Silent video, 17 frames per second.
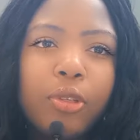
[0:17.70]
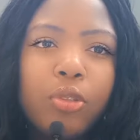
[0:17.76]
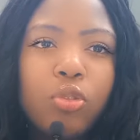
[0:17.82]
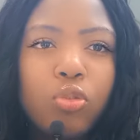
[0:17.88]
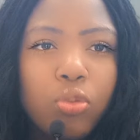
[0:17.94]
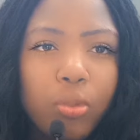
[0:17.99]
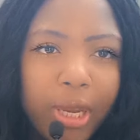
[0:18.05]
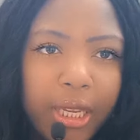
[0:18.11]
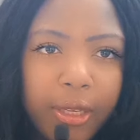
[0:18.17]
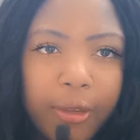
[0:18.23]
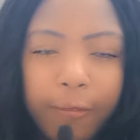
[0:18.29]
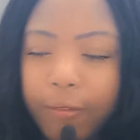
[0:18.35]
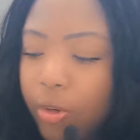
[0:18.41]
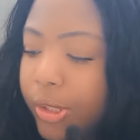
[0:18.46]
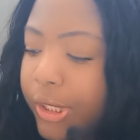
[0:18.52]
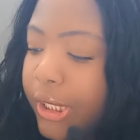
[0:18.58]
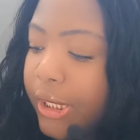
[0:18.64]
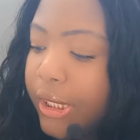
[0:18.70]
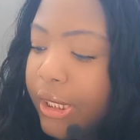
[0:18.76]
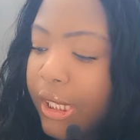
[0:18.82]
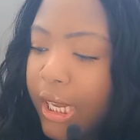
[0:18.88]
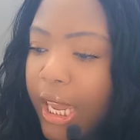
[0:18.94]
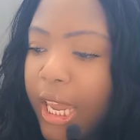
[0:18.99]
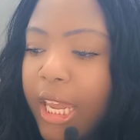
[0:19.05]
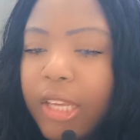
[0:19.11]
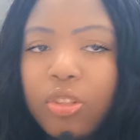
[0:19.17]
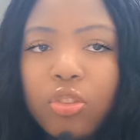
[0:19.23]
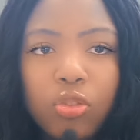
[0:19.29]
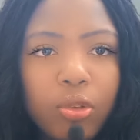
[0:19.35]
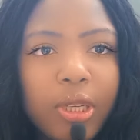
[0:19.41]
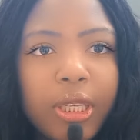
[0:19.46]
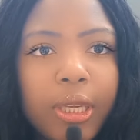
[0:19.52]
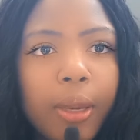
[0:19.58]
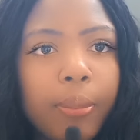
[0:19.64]
the Drake versus
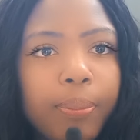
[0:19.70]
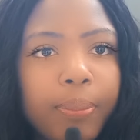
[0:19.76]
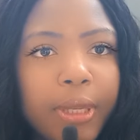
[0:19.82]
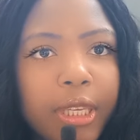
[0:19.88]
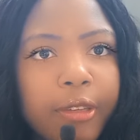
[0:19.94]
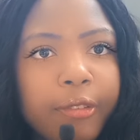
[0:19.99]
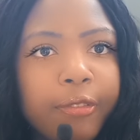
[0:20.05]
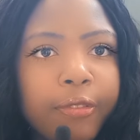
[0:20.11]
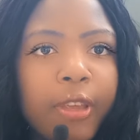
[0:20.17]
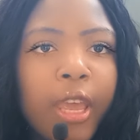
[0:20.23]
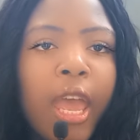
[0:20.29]
Kendrick beef.